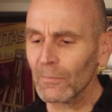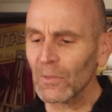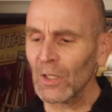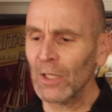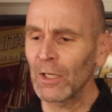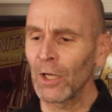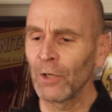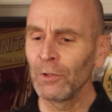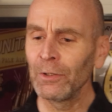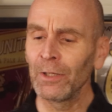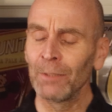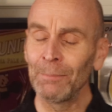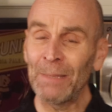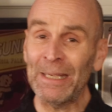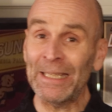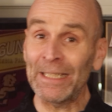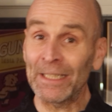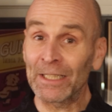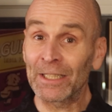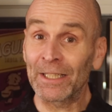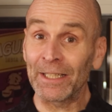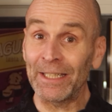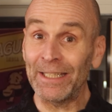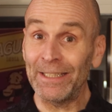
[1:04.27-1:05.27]
Now, the main
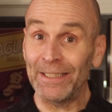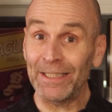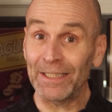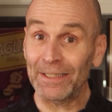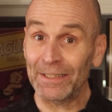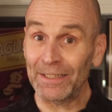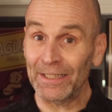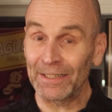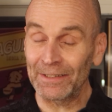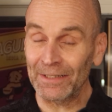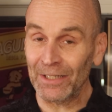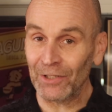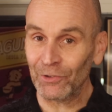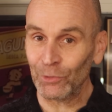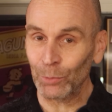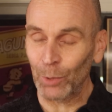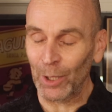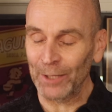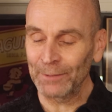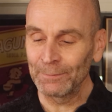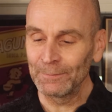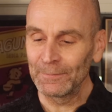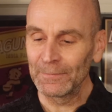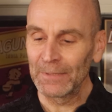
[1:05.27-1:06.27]
ingredient in this
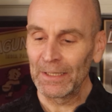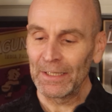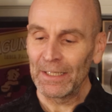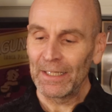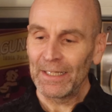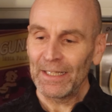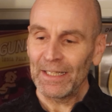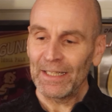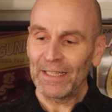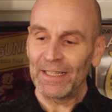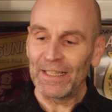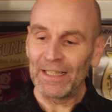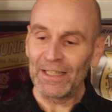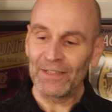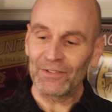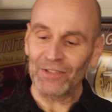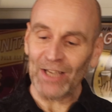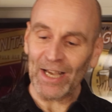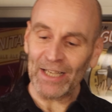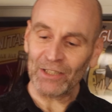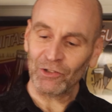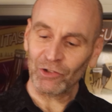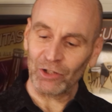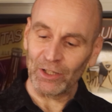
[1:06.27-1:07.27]
one is
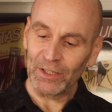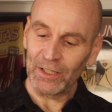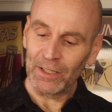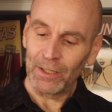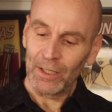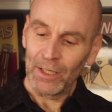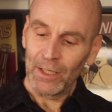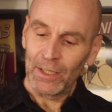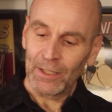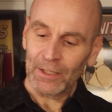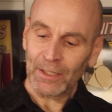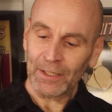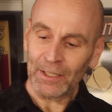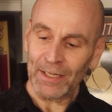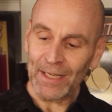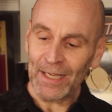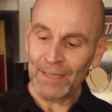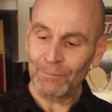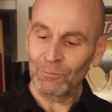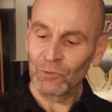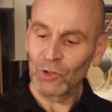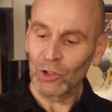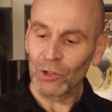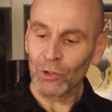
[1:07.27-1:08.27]
actually
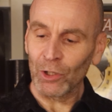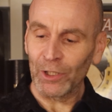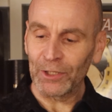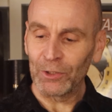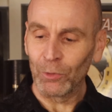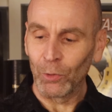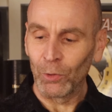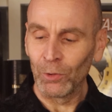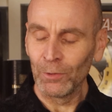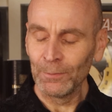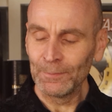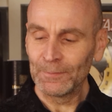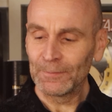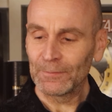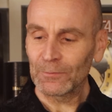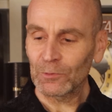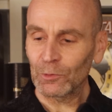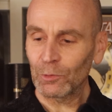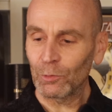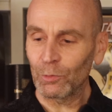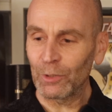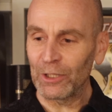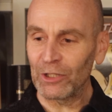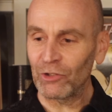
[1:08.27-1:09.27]
Crème de Noyaux,
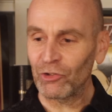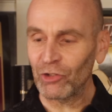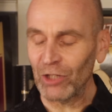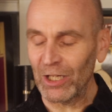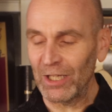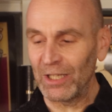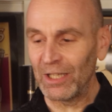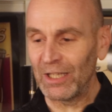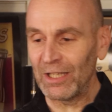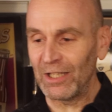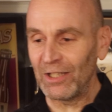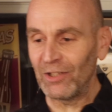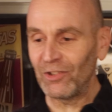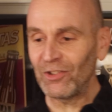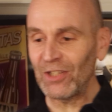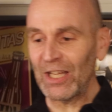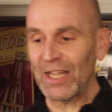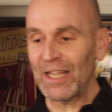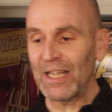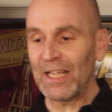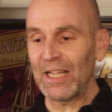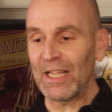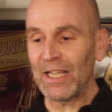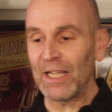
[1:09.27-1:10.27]
which is
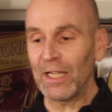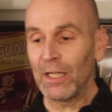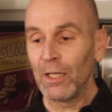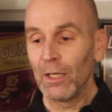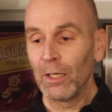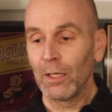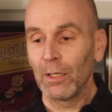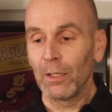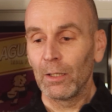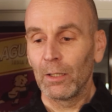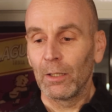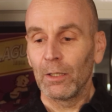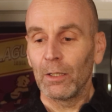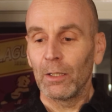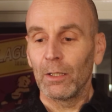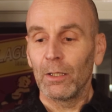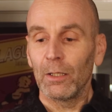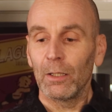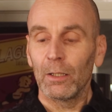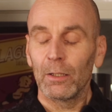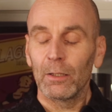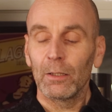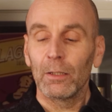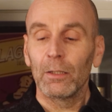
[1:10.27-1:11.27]
a
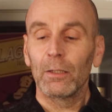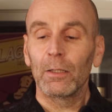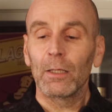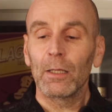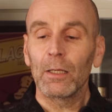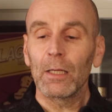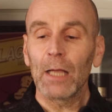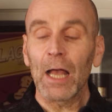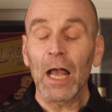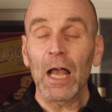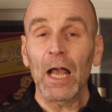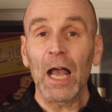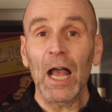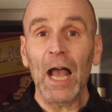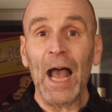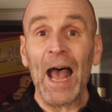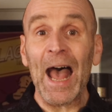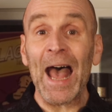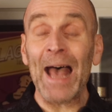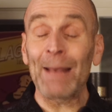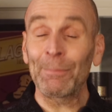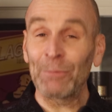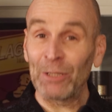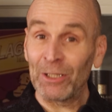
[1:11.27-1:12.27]

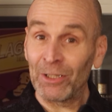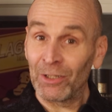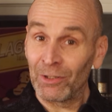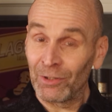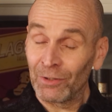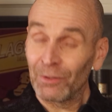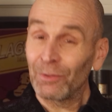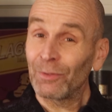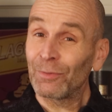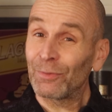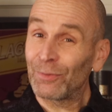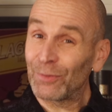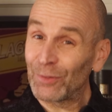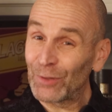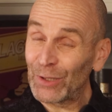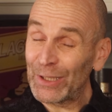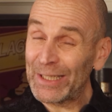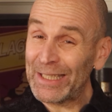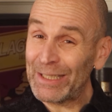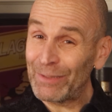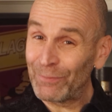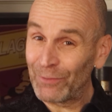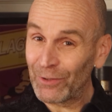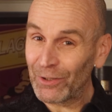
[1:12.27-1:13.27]
almond
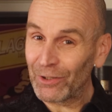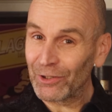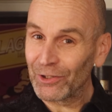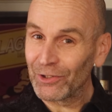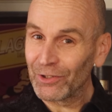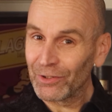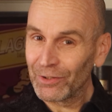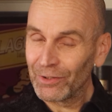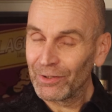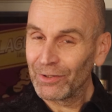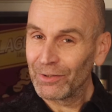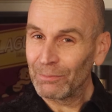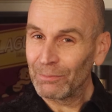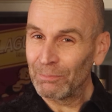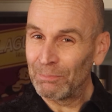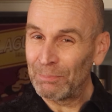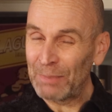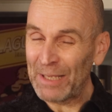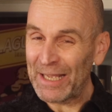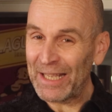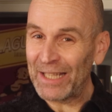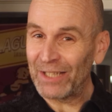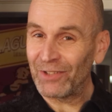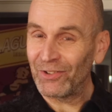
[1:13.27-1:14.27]
flavoured
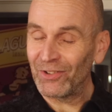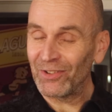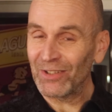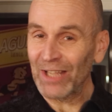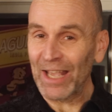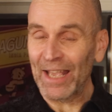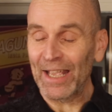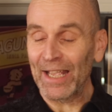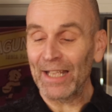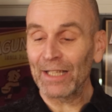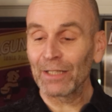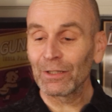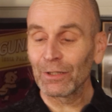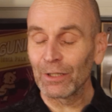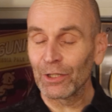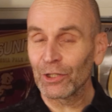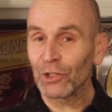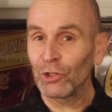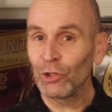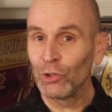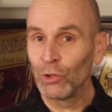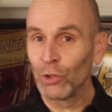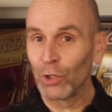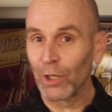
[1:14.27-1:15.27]
base
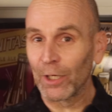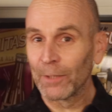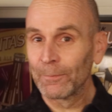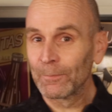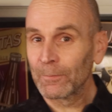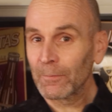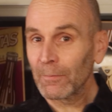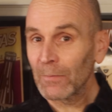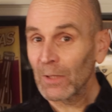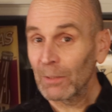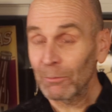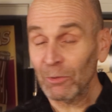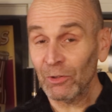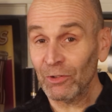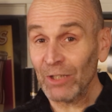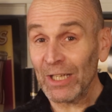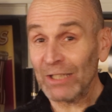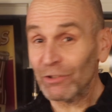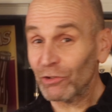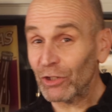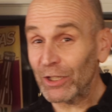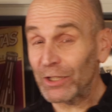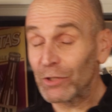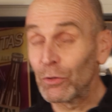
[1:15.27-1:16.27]
liqueur. There's
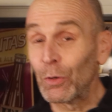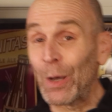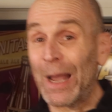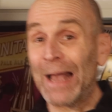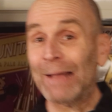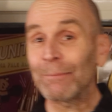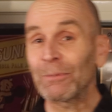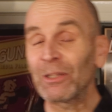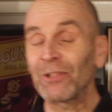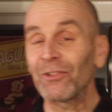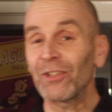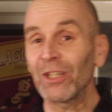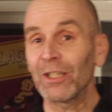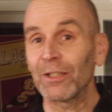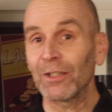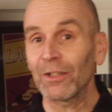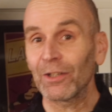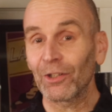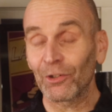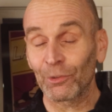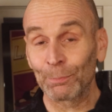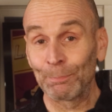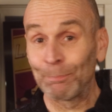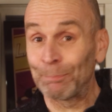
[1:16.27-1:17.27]
actually no almonds in it.
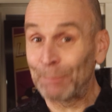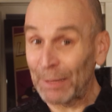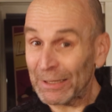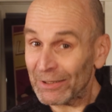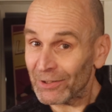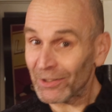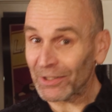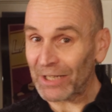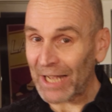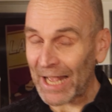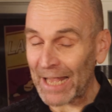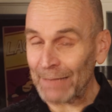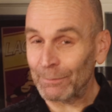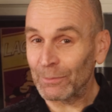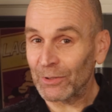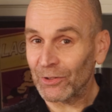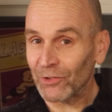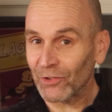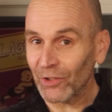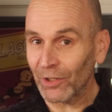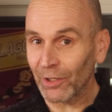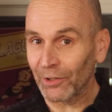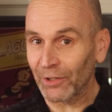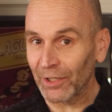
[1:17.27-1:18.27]
There's bitter
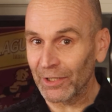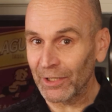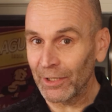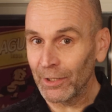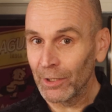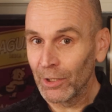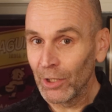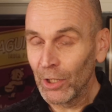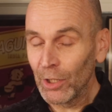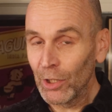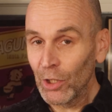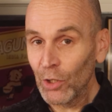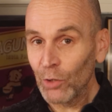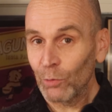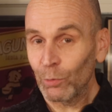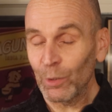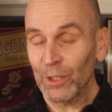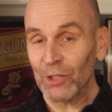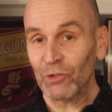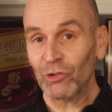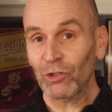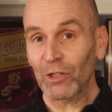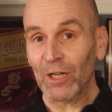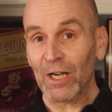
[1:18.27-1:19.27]
almonds that are in it,
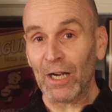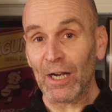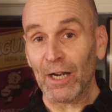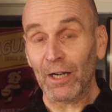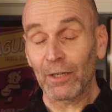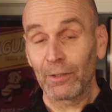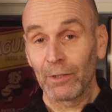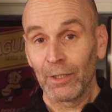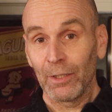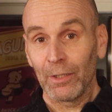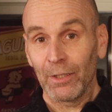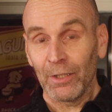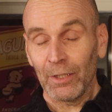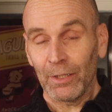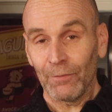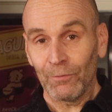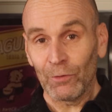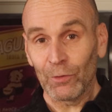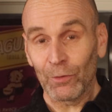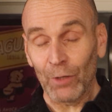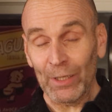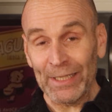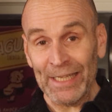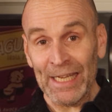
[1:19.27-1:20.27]
which are, if
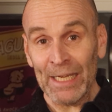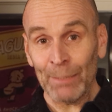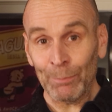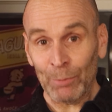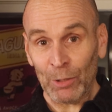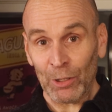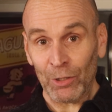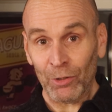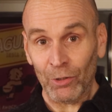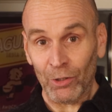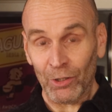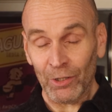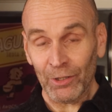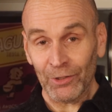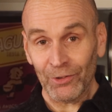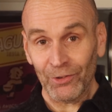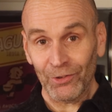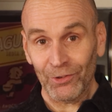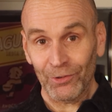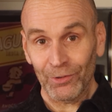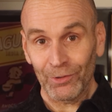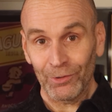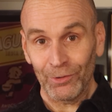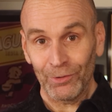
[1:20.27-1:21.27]
you've got
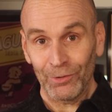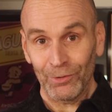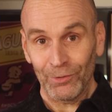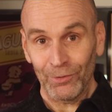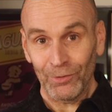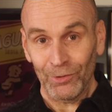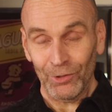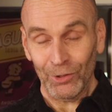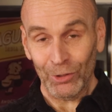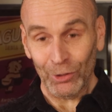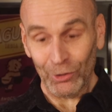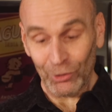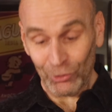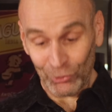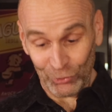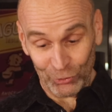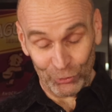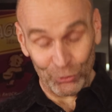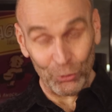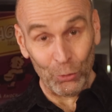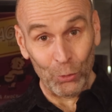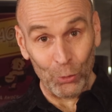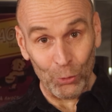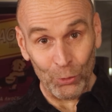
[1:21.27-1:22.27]
apricots, you've got the
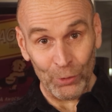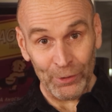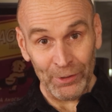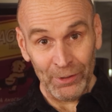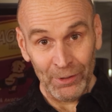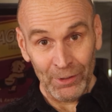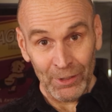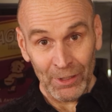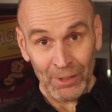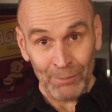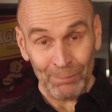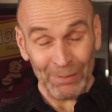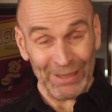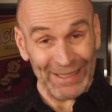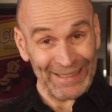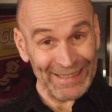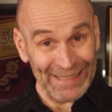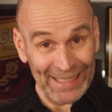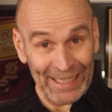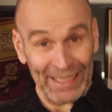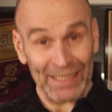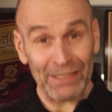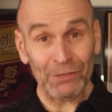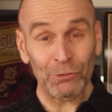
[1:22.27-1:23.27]
stone, but the
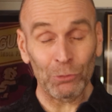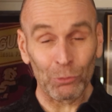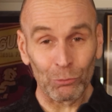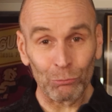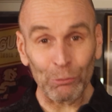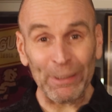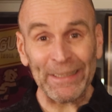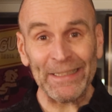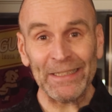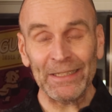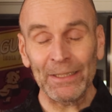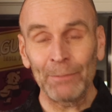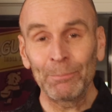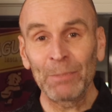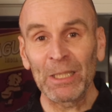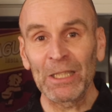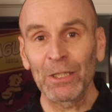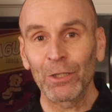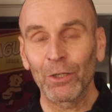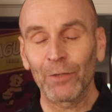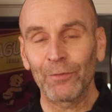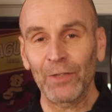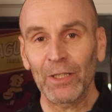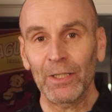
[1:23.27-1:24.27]
kernel right in the
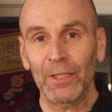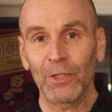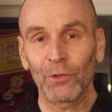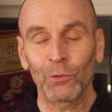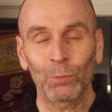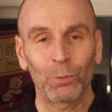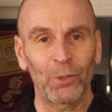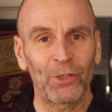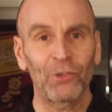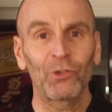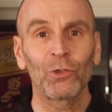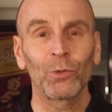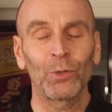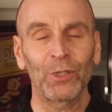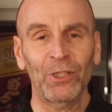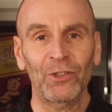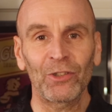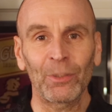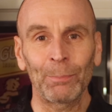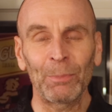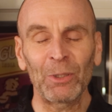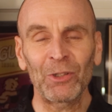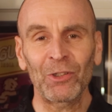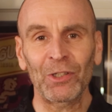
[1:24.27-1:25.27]
middle of it is what is known
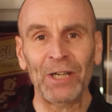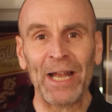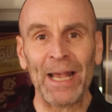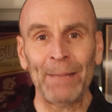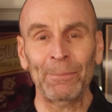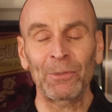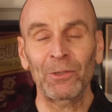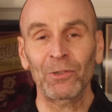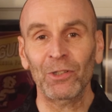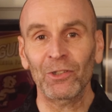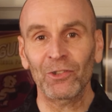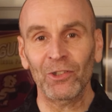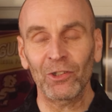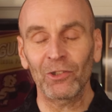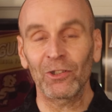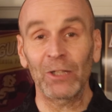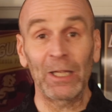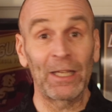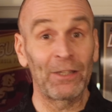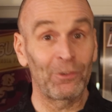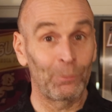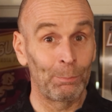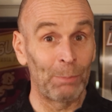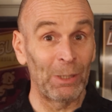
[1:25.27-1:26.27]
as a bitter almond, because
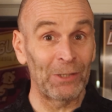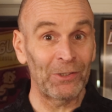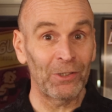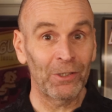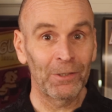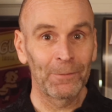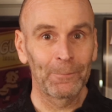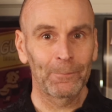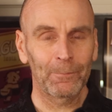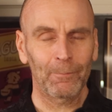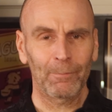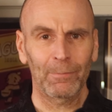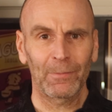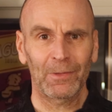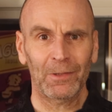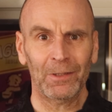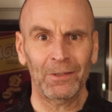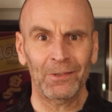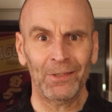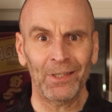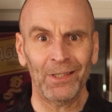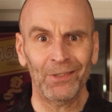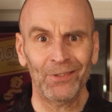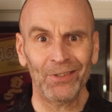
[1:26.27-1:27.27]
it's bitter
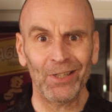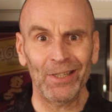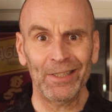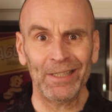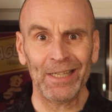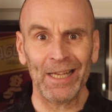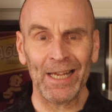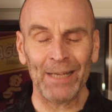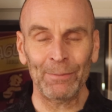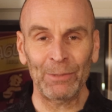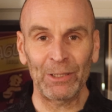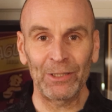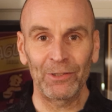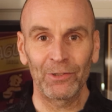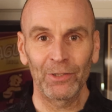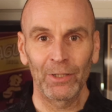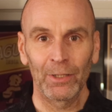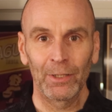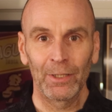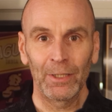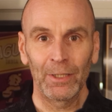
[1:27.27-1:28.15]
and it tastes like almond.